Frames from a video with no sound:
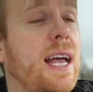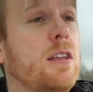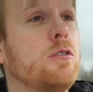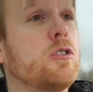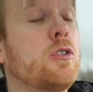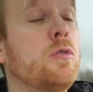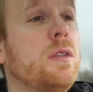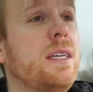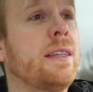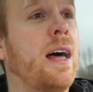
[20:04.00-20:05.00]
that you
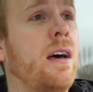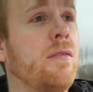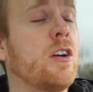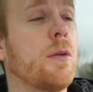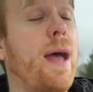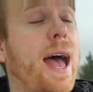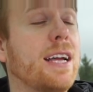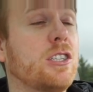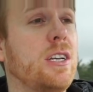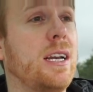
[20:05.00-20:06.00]
truly love and are
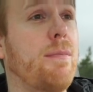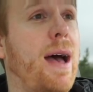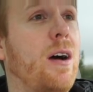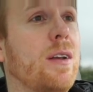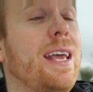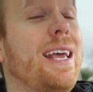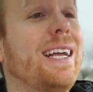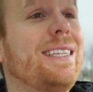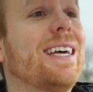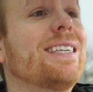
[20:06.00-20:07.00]
passionate about,
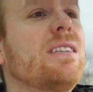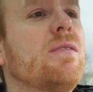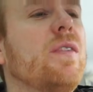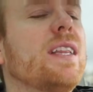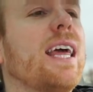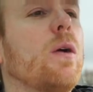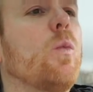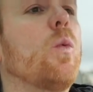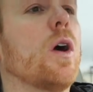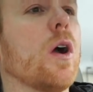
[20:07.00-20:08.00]
it doesn't feel like
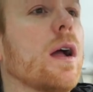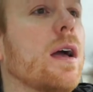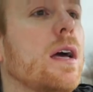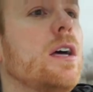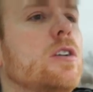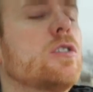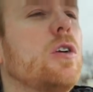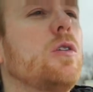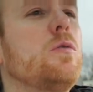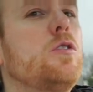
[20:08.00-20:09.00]
work. So
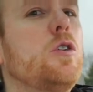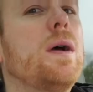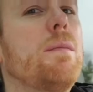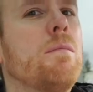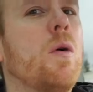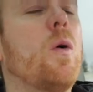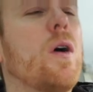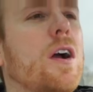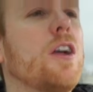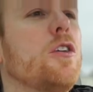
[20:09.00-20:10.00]
you do it
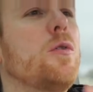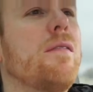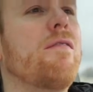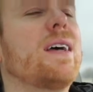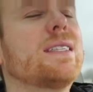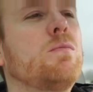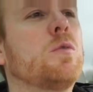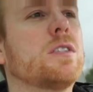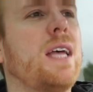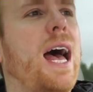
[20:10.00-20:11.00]
more, you invest
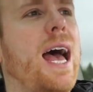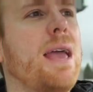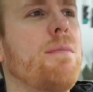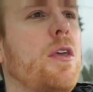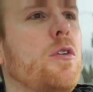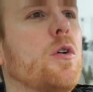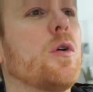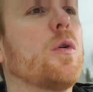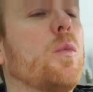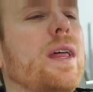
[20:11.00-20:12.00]
more time,
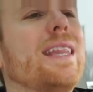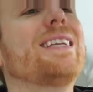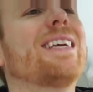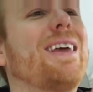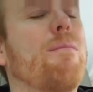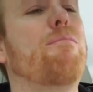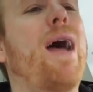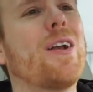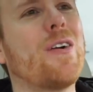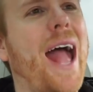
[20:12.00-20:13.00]
you're willing to get
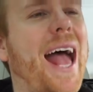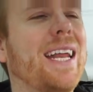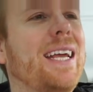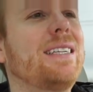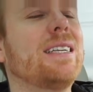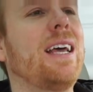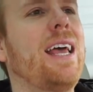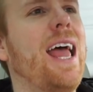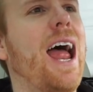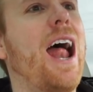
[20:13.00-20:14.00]
better at it,
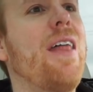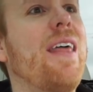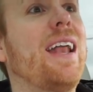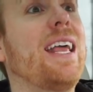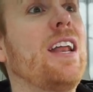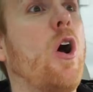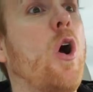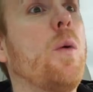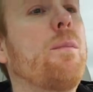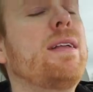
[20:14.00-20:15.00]
and then it
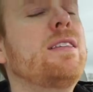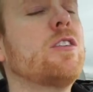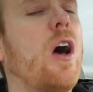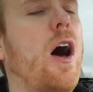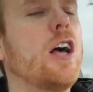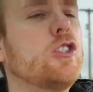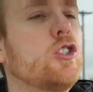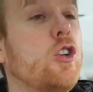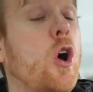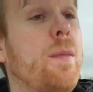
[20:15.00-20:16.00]
opens
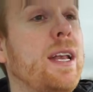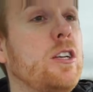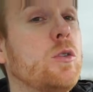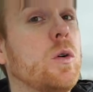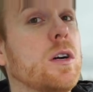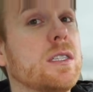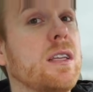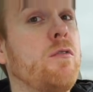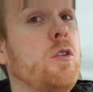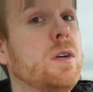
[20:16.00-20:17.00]
so many doors.
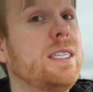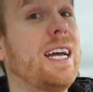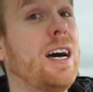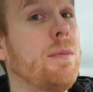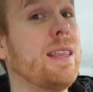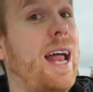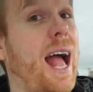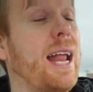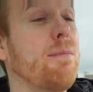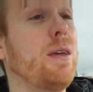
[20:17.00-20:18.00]
If you would tell me that
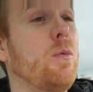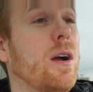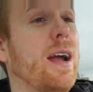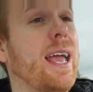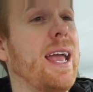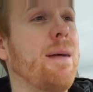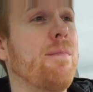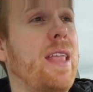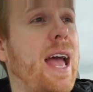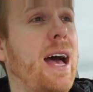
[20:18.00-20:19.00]
I'd be where I
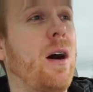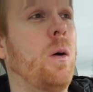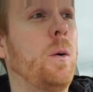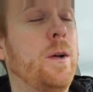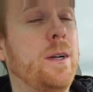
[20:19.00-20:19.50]
am now,